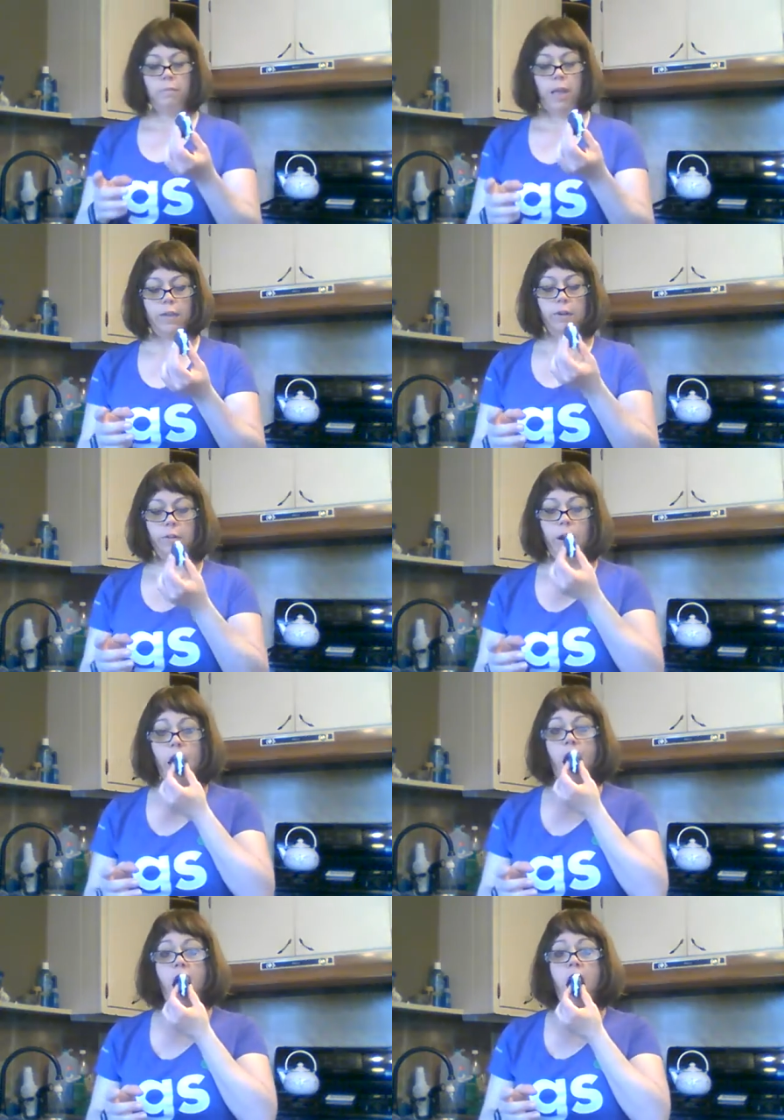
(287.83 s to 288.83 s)
And they're
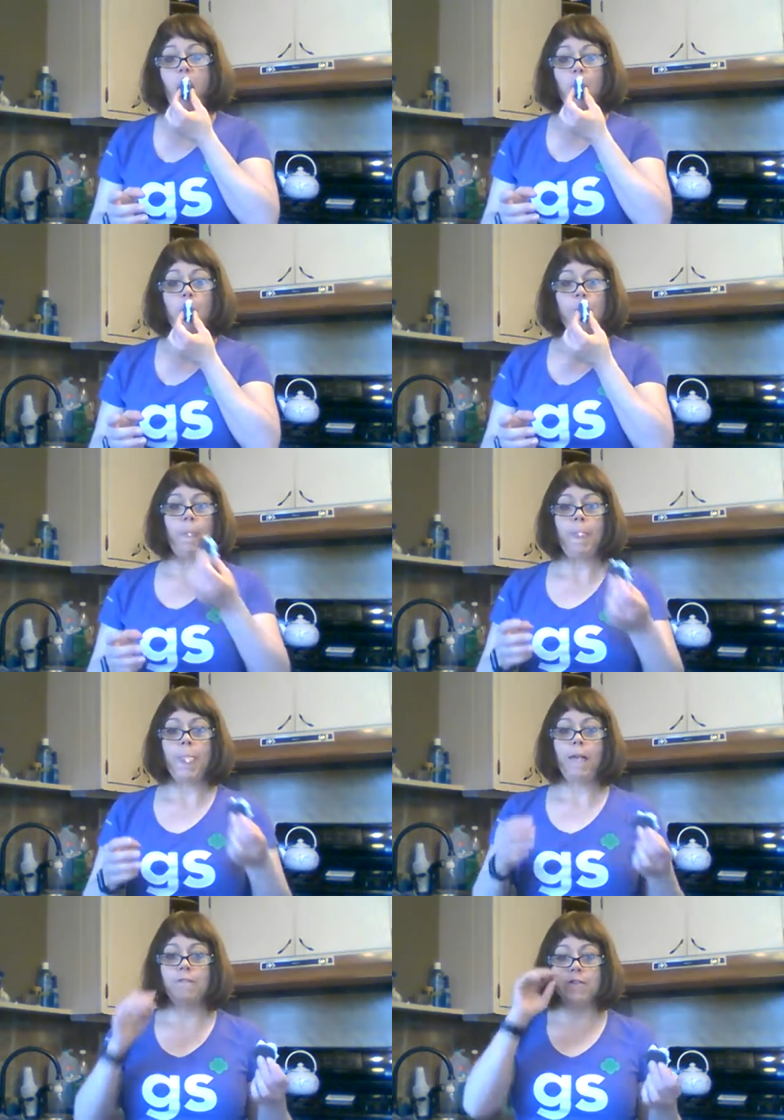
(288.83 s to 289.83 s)
great,
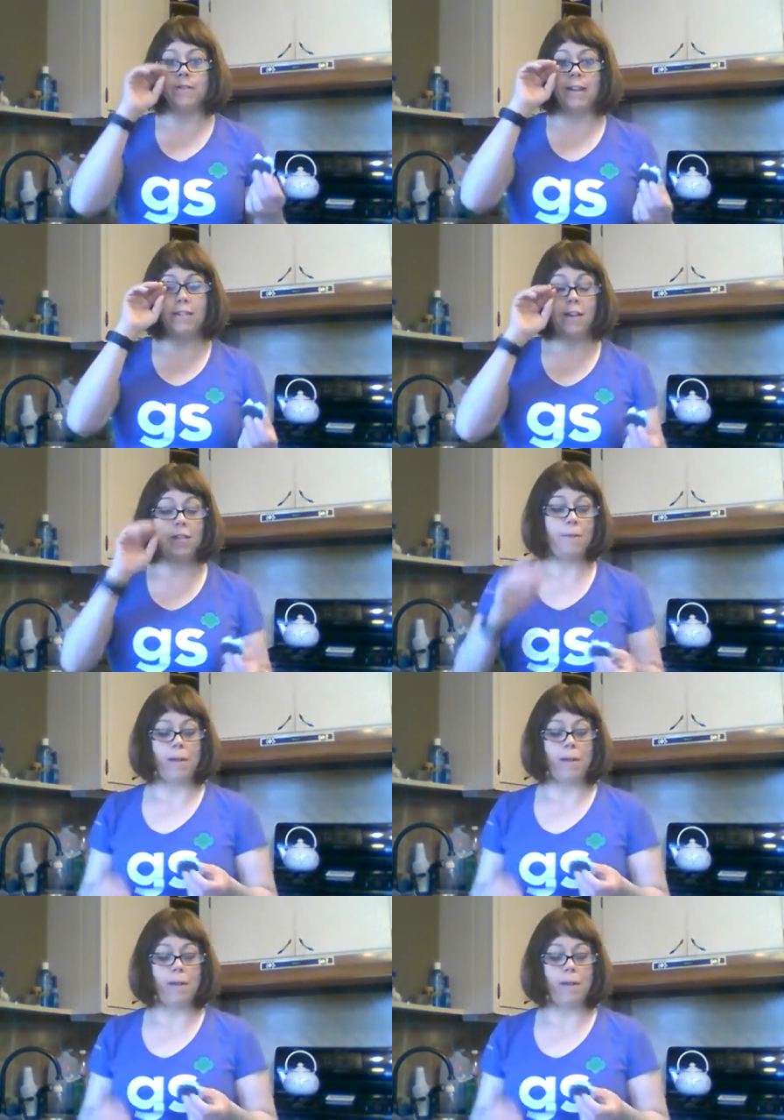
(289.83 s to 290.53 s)
just like I thought they'd